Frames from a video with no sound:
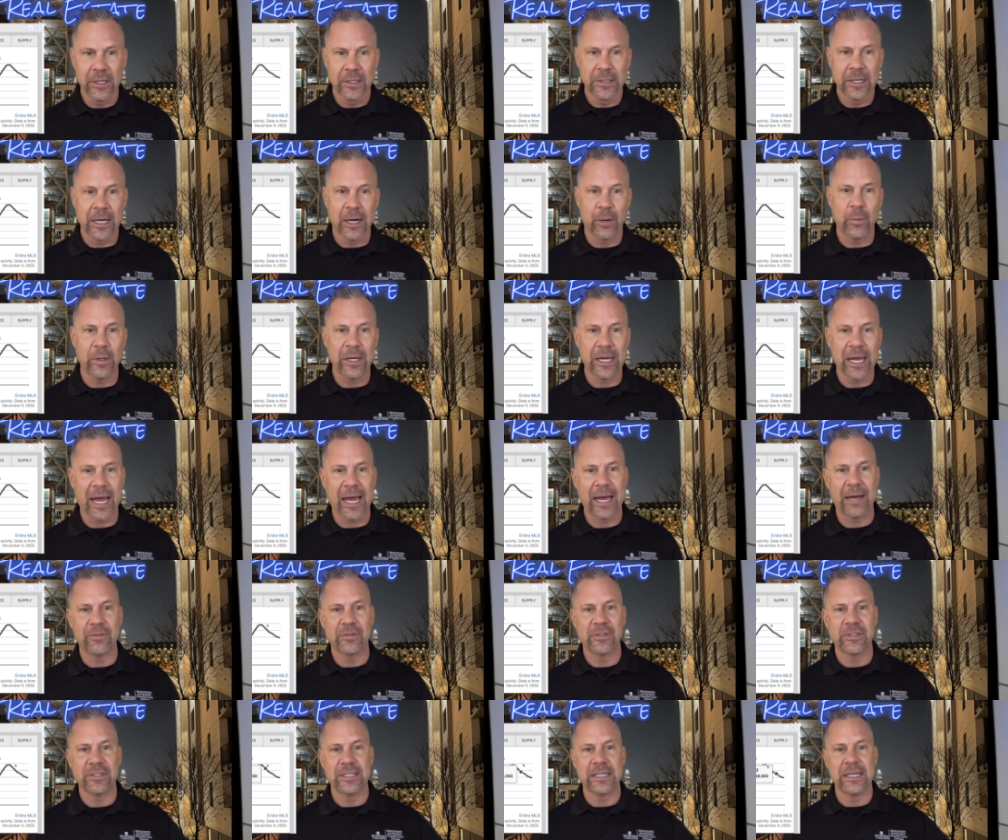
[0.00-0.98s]
Now, we
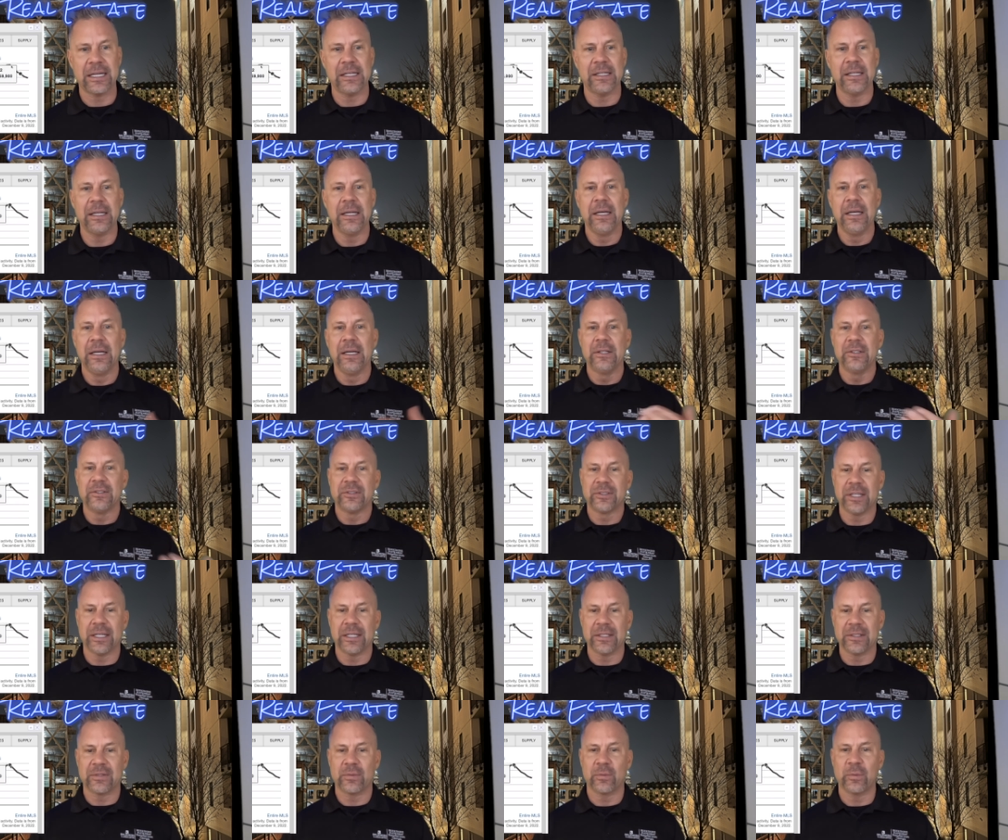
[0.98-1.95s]
have seen
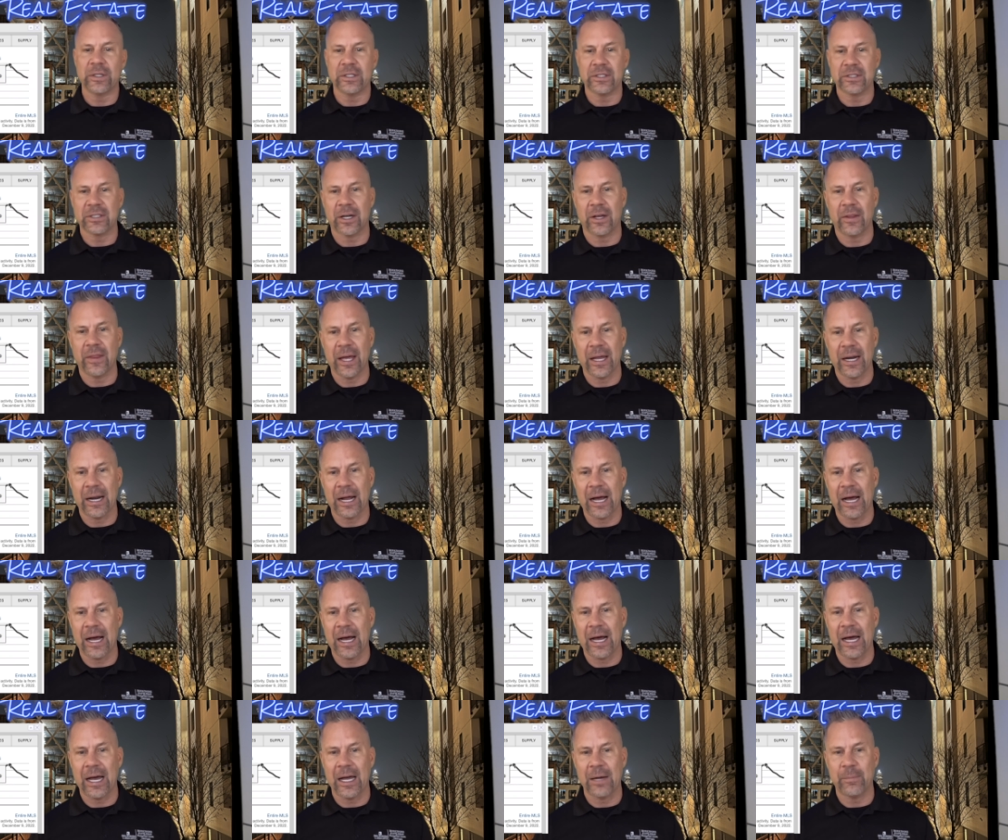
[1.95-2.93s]
since we saw that
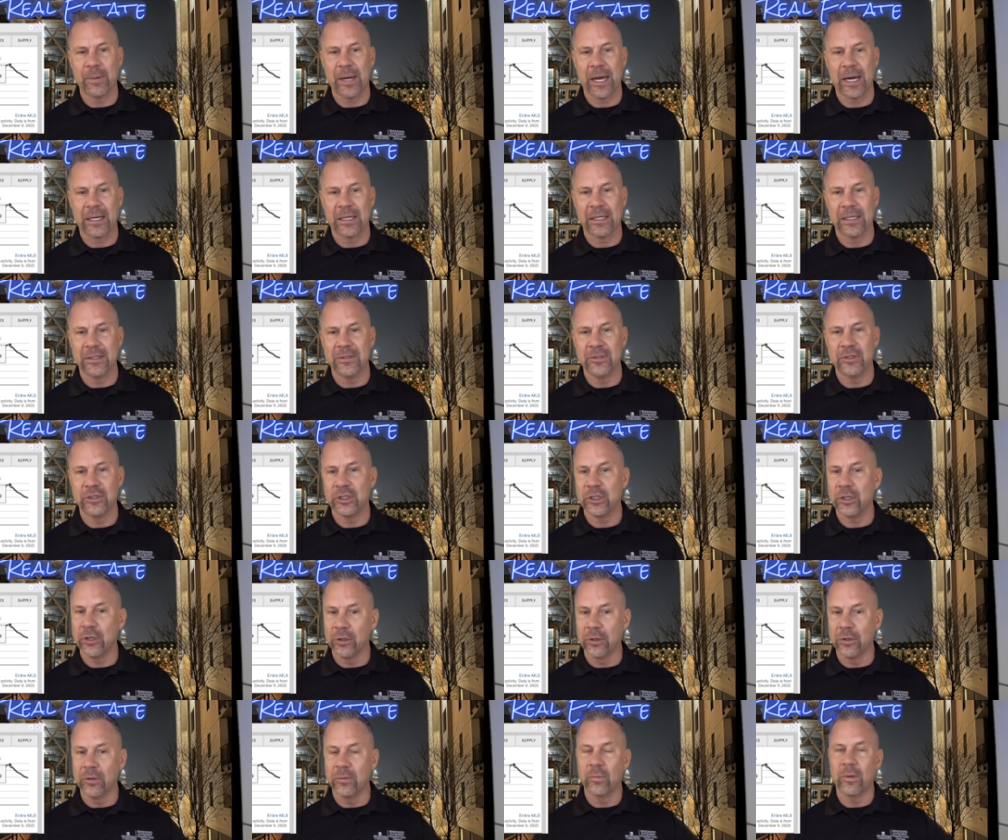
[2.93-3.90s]
high back in
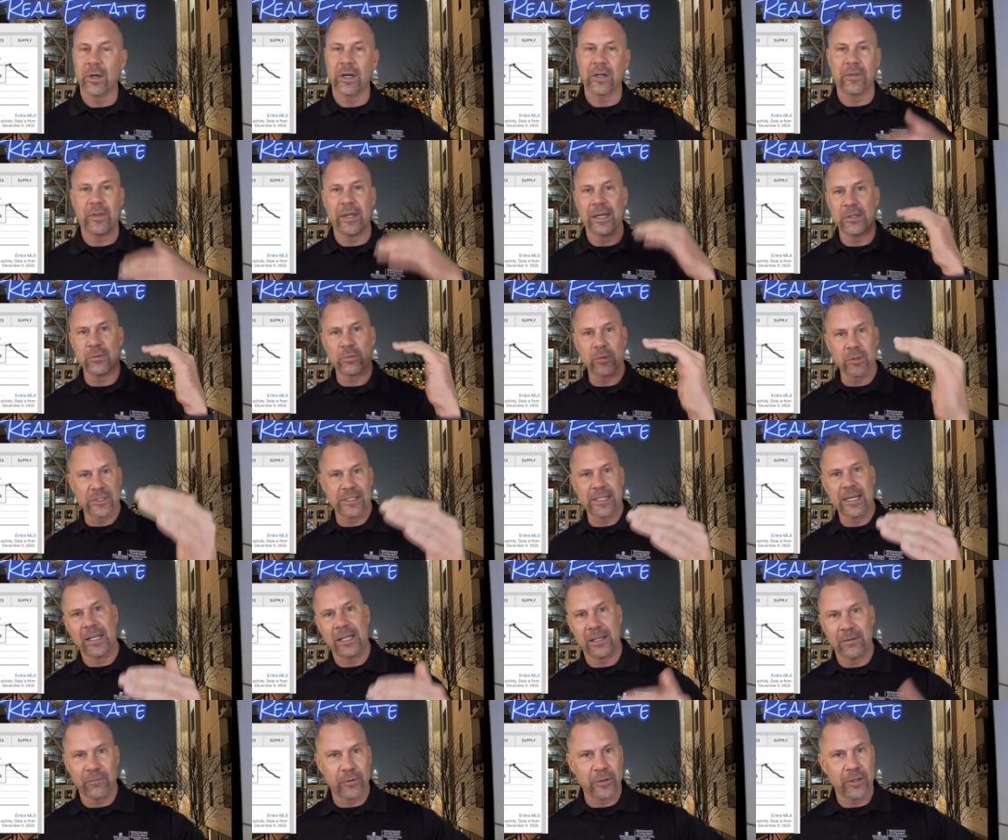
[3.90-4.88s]
June where things were
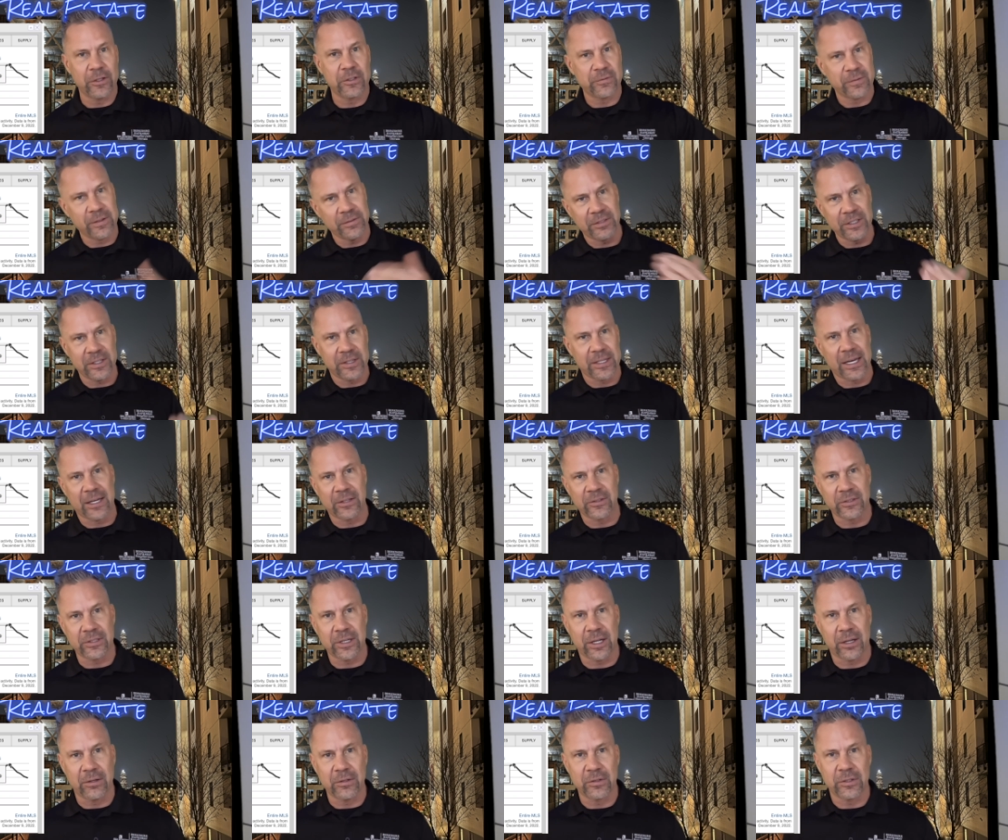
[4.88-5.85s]
selling for those
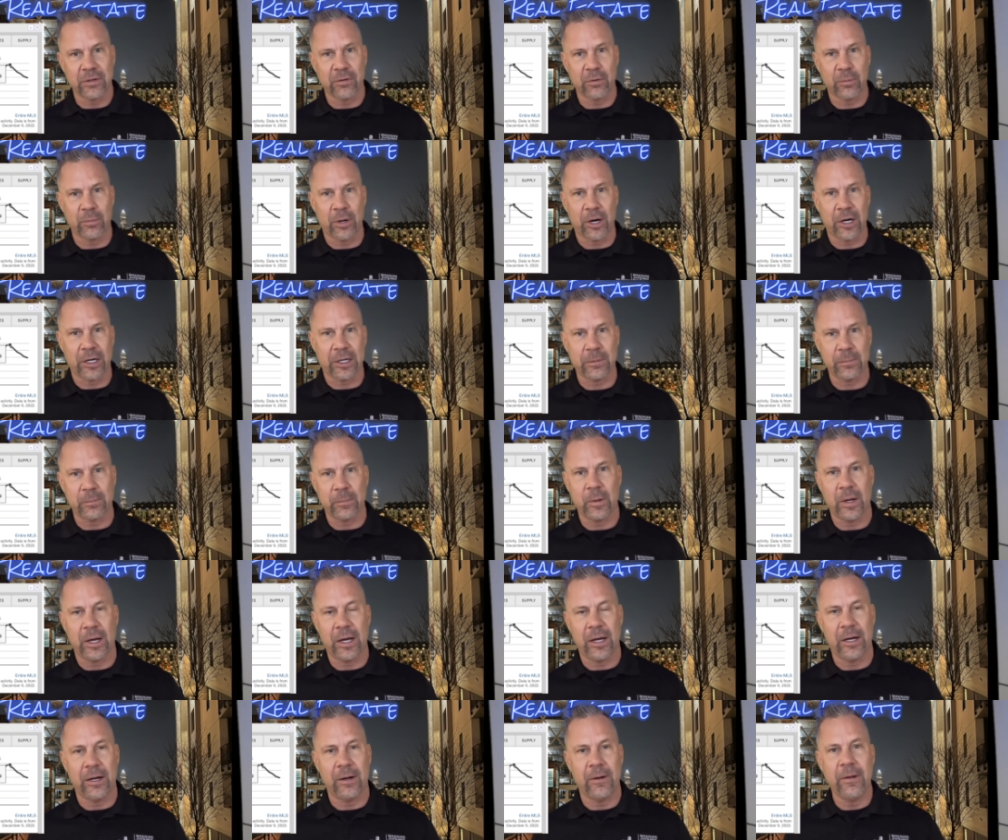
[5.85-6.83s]
$50,000 over market
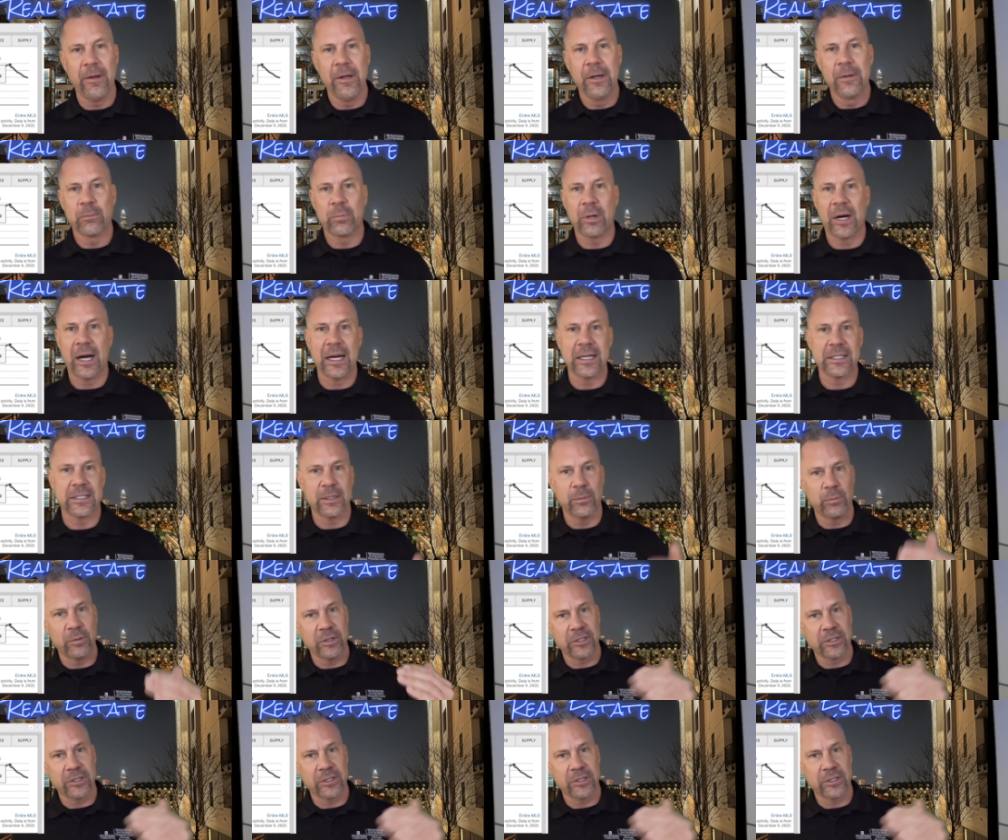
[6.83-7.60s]
uh, price, then we